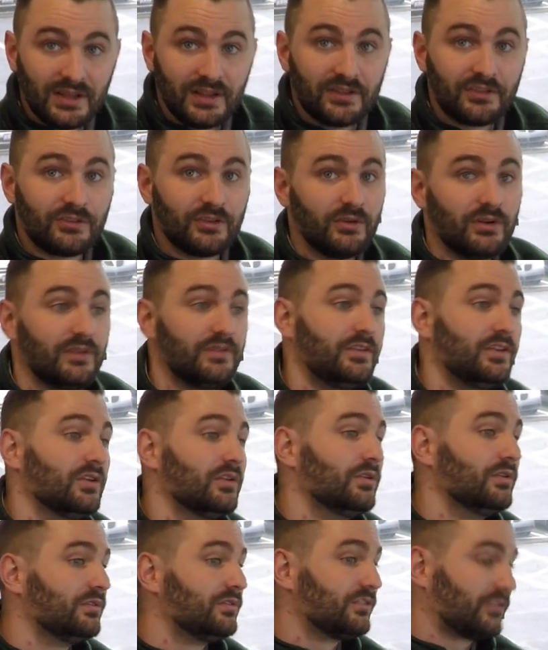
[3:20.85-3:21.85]
So if
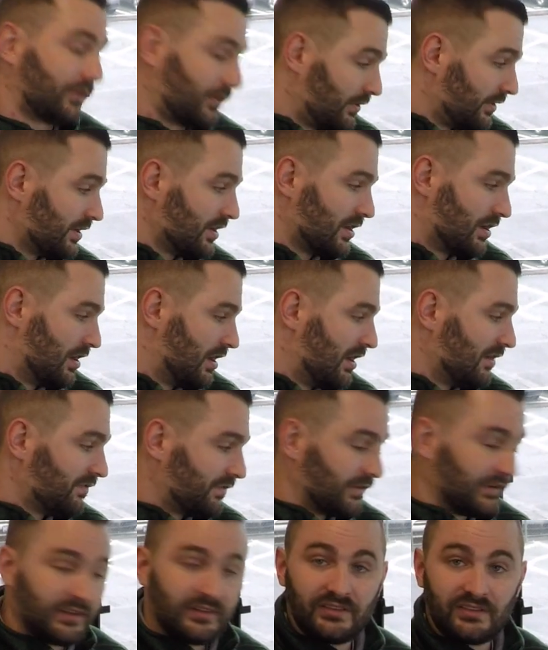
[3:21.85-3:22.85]
you turn it off
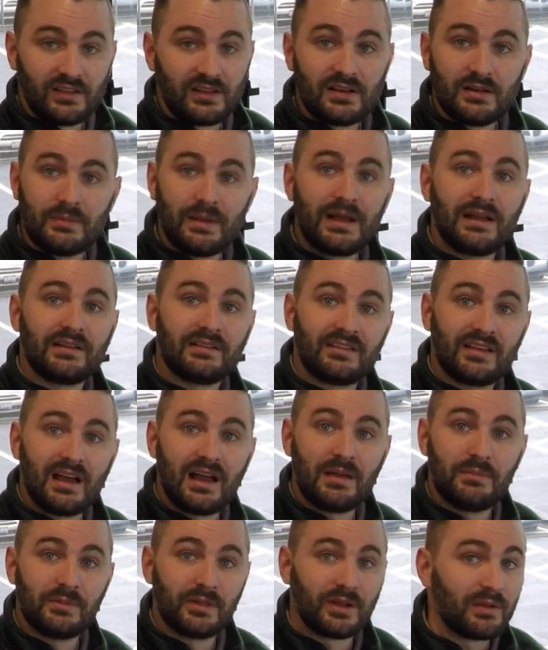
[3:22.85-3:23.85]
for an extended amount of
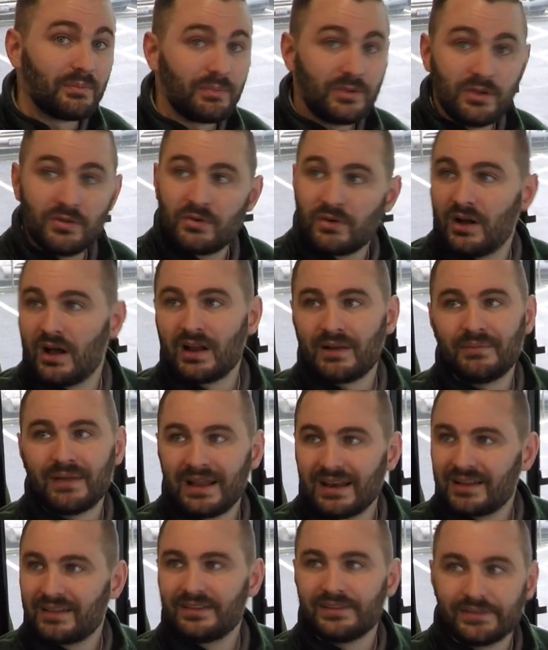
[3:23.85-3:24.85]
time, the computer
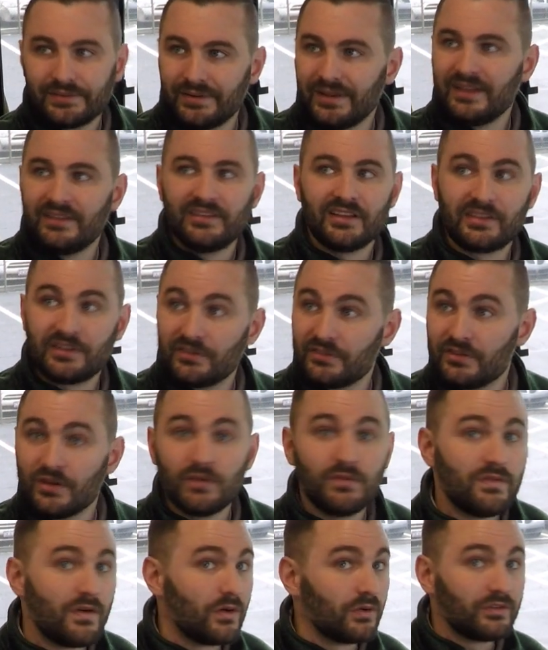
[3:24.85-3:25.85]
automatically reads that there's no
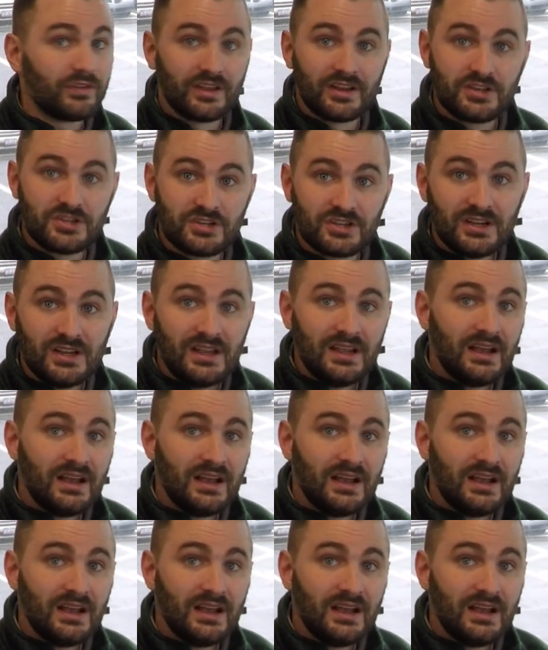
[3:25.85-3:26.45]
voltage.